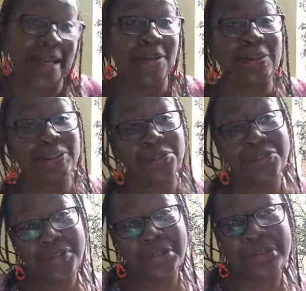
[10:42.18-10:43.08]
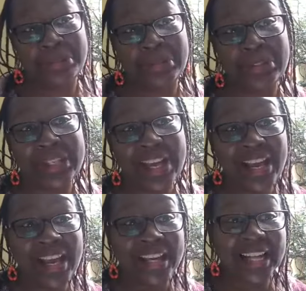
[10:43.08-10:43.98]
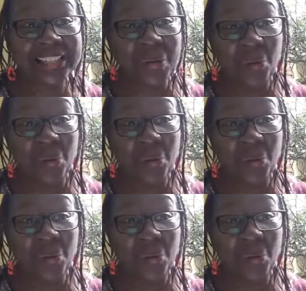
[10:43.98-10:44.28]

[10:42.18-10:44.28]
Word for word: they also feel good, and that's the